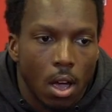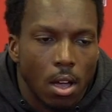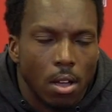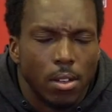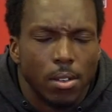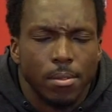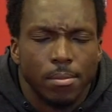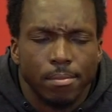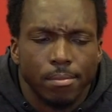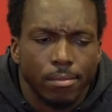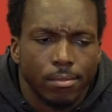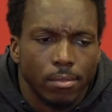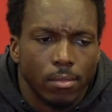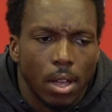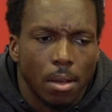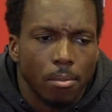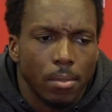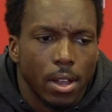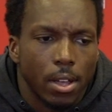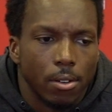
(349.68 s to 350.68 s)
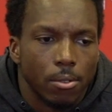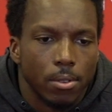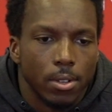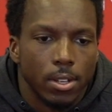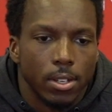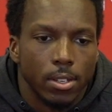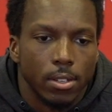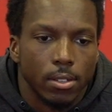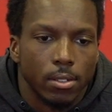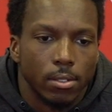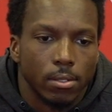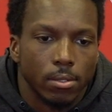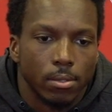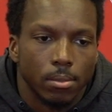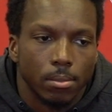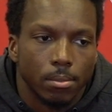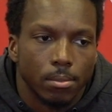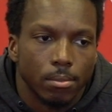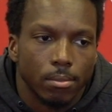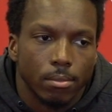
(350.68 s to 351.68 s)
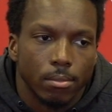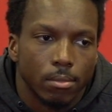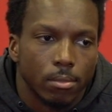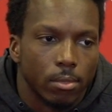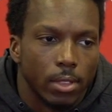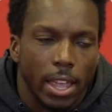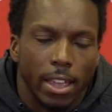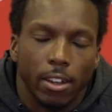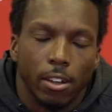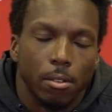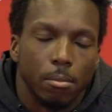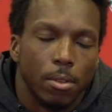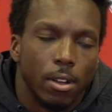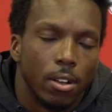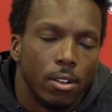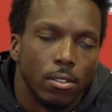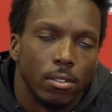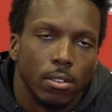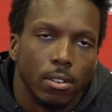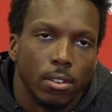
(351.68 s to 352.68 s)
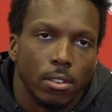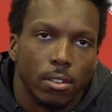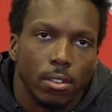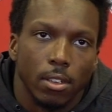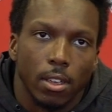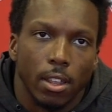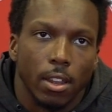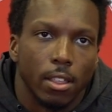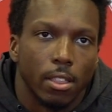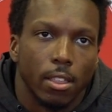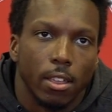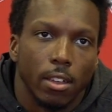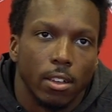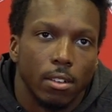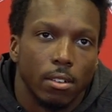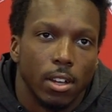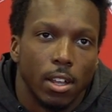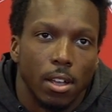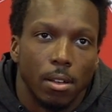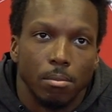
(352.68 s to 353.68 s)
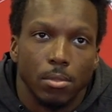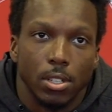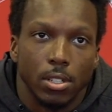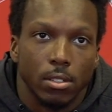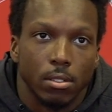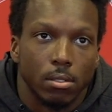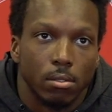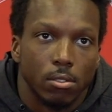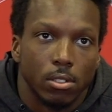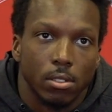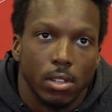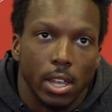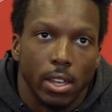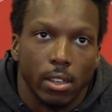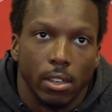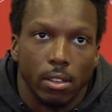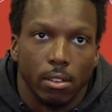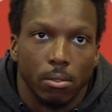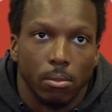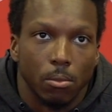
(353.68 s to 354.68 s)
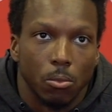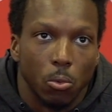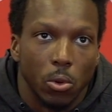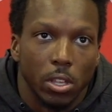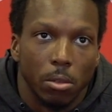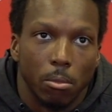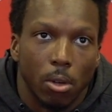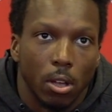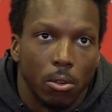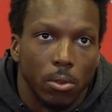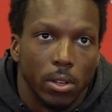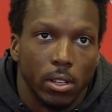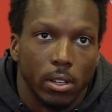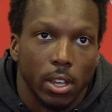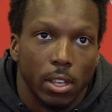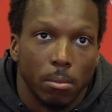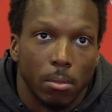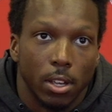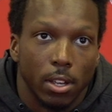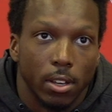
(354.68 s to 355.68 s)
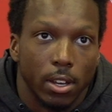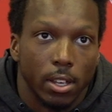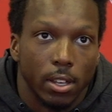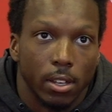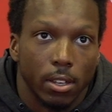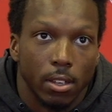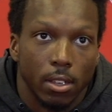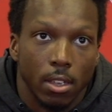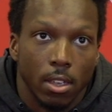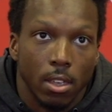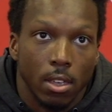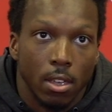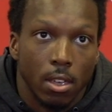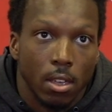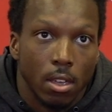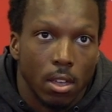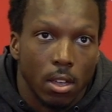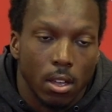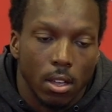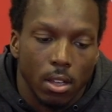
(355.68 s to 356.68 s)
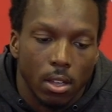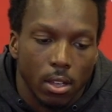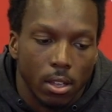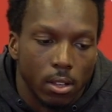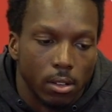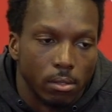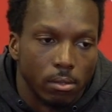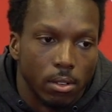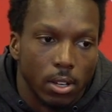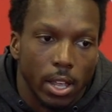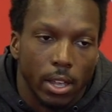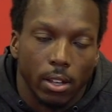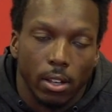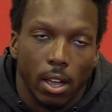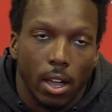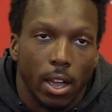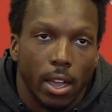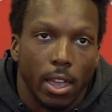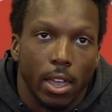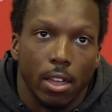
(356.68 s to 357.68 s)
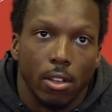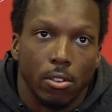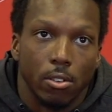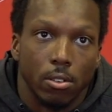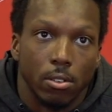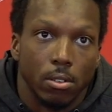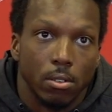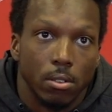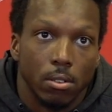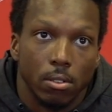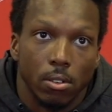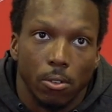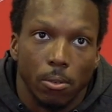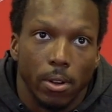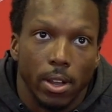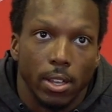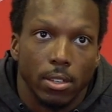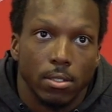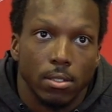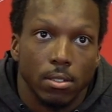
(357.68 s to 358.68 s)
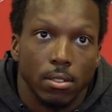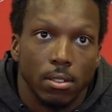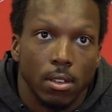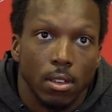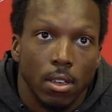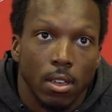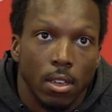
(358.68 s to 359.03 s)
I'm not really thinking about anything of that. I'm just taking week by week, day by day, and let God handle the rest.